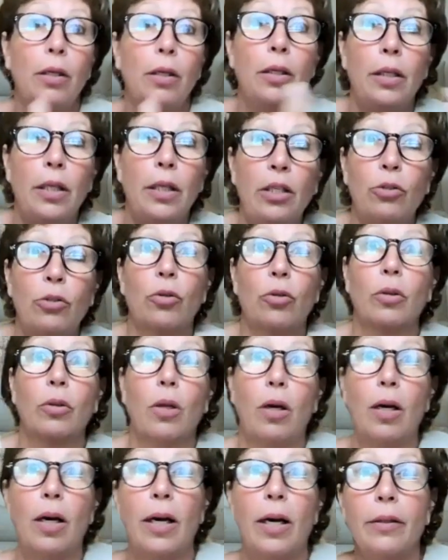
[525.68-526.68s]
Eastern
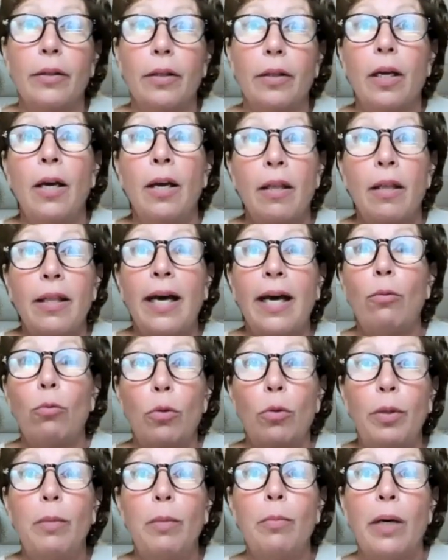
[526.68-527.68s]
Long Island. That will
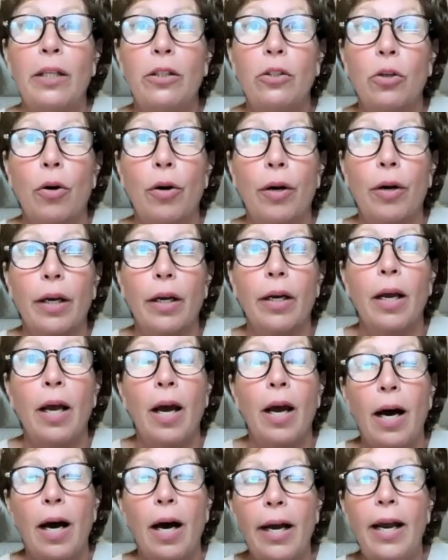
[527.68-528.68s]
be my target.
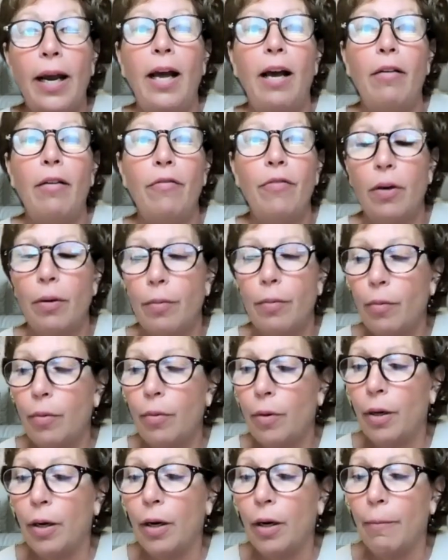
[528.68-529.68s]
I have
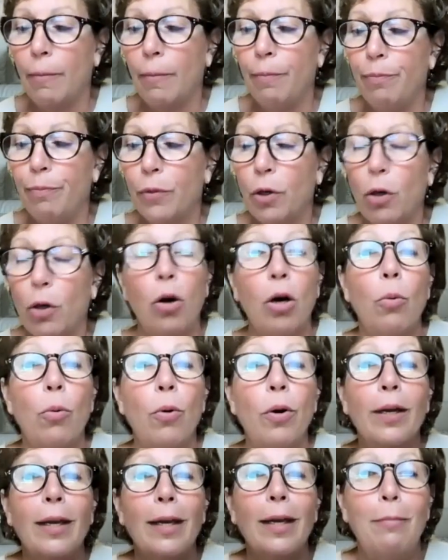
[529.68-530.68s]

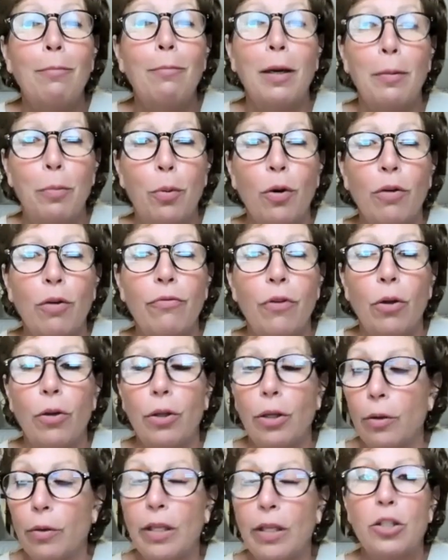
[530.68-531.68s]
artwork in my
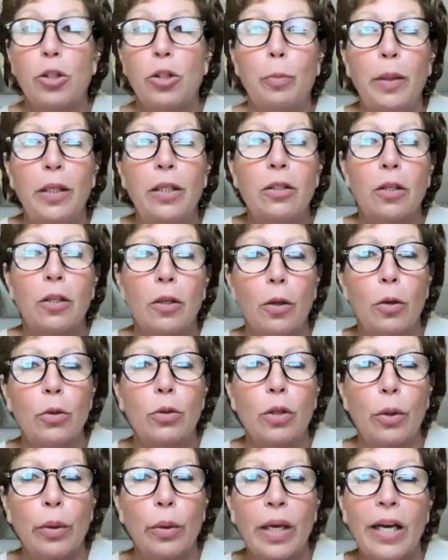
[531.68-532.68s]
portfolio that speaks to those
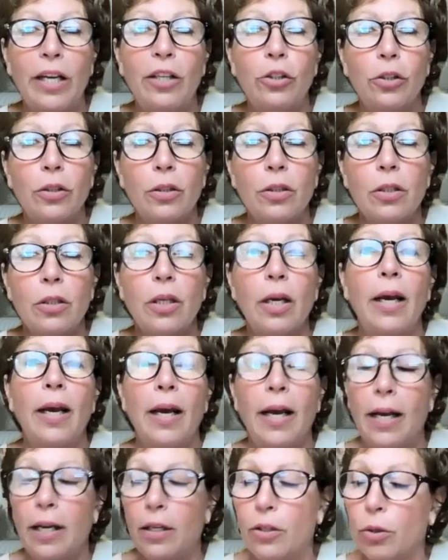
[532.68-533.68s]
locations.
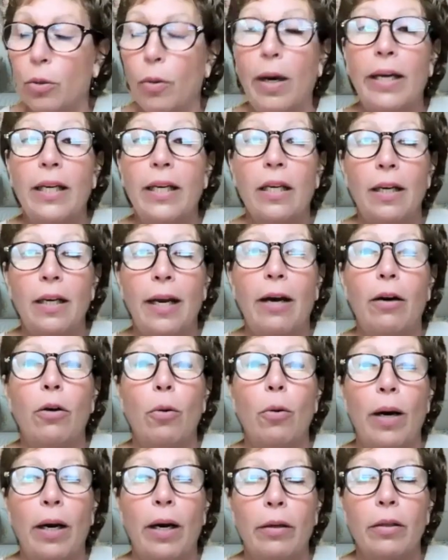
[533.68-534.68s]
And so I can now
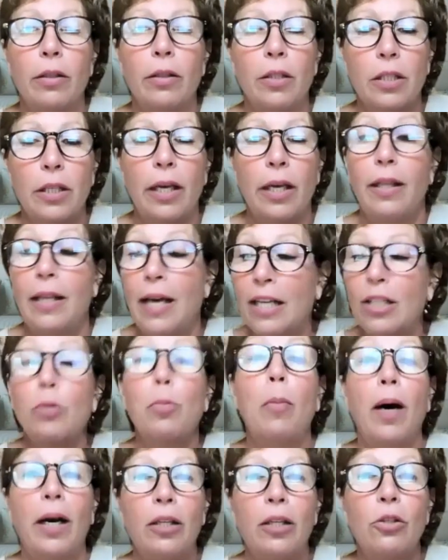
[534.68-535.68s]
go out and say, that's
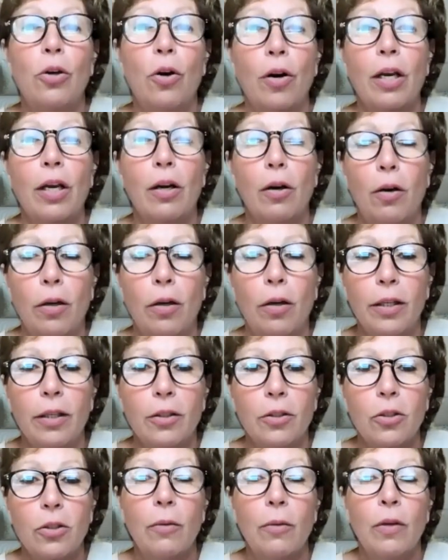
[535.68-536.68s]
my target
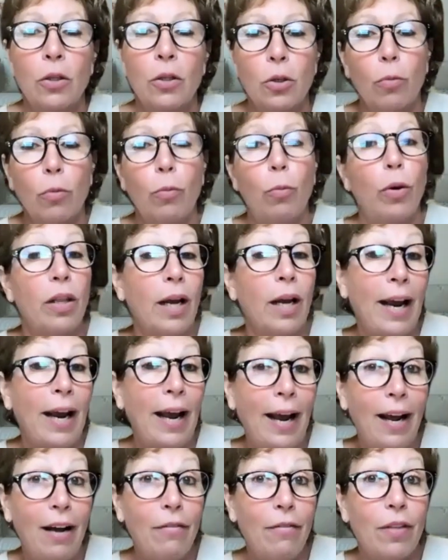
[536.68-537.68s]
audience. So when I
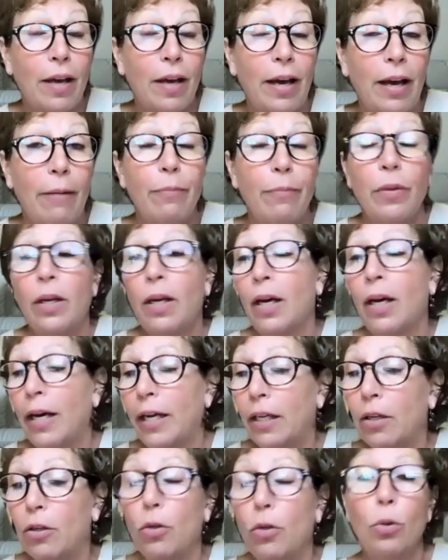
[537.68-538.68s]
have that, I
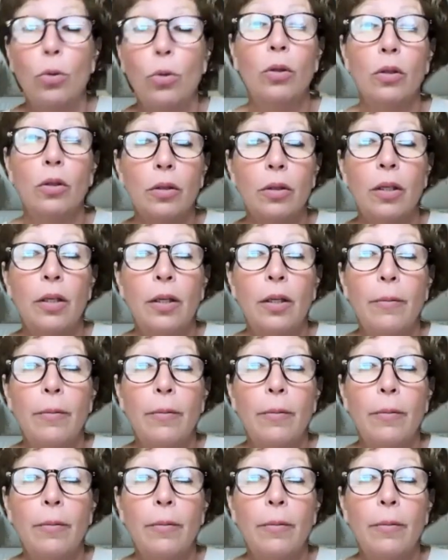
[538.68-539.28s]
can Google